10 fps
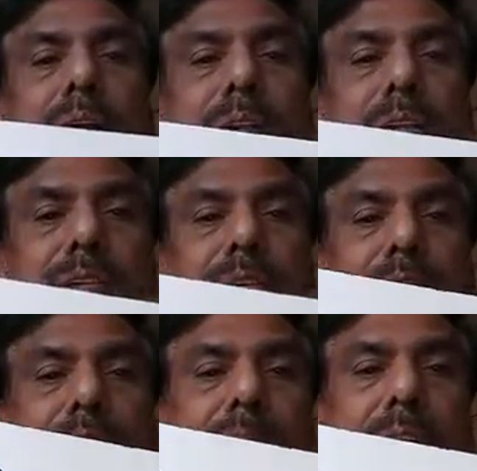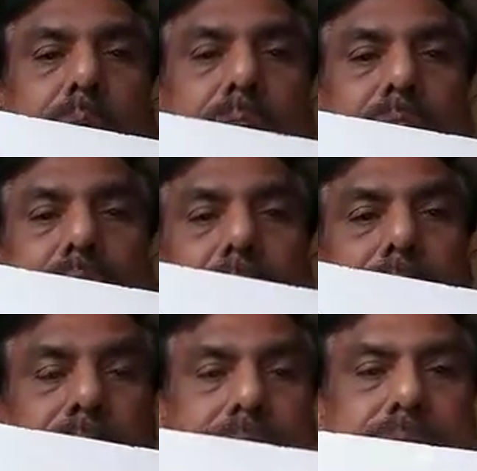This is a rectangular track,
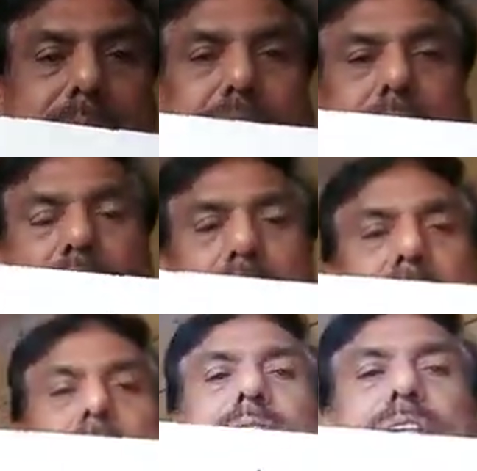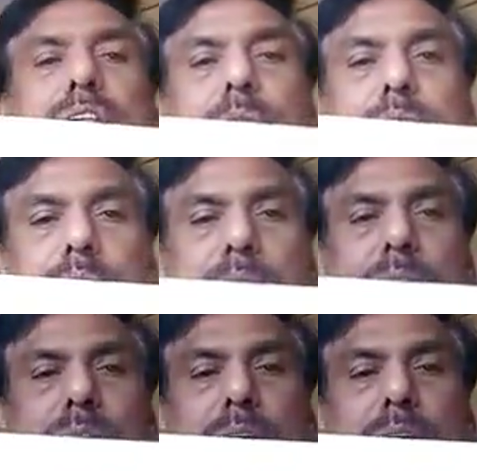and athlete is moving